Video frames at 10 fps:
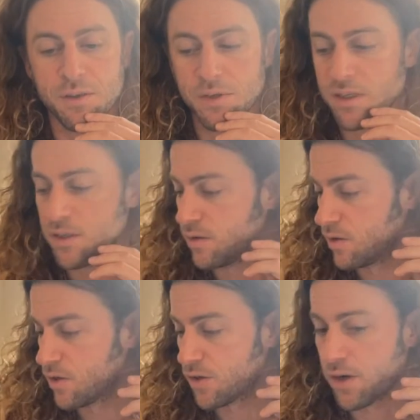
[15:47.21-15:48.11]
being
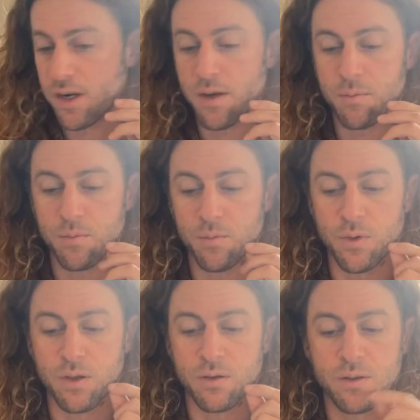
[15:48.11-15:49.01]
straight up with
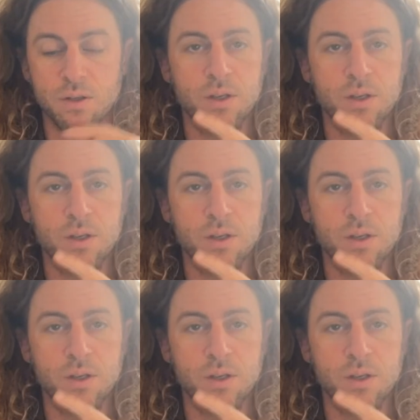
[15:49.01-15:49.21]
you,